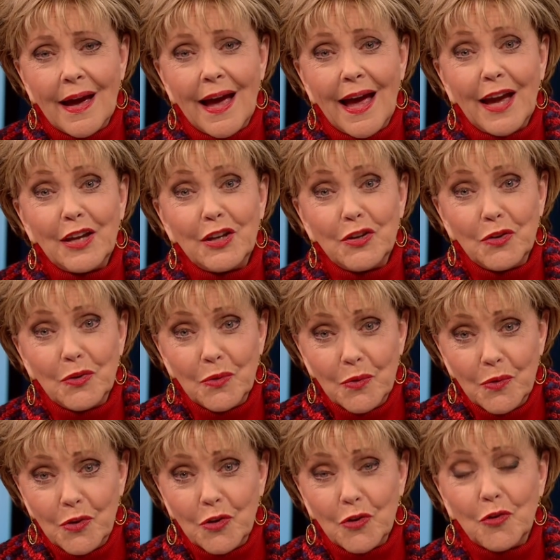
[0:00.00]
I
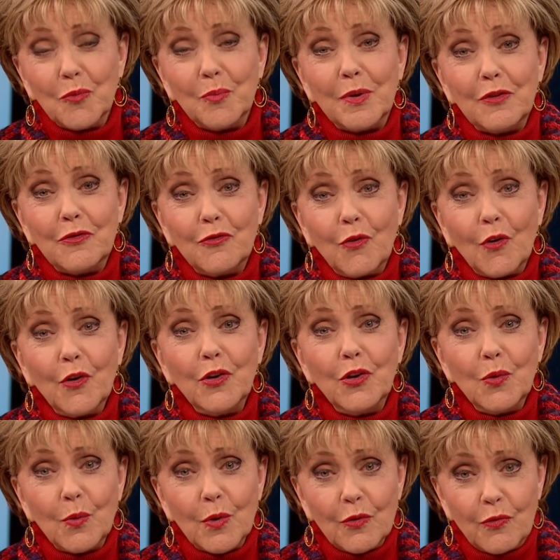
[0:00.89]
knew you before
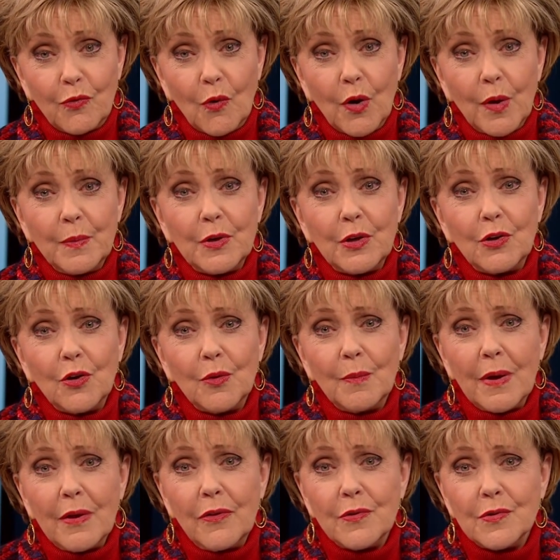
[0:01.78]
you were formed in your
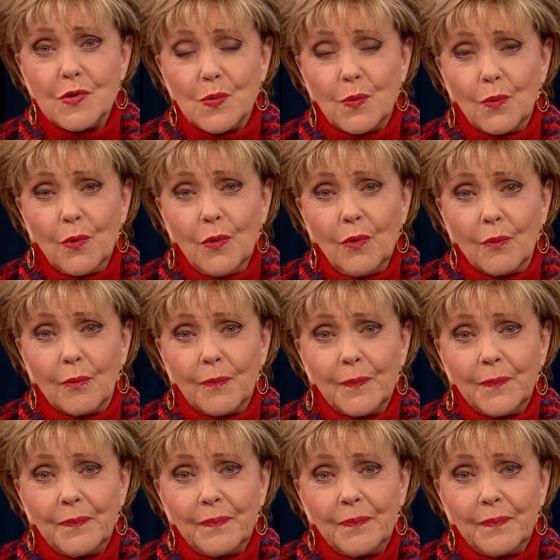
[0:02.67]
mother's womb.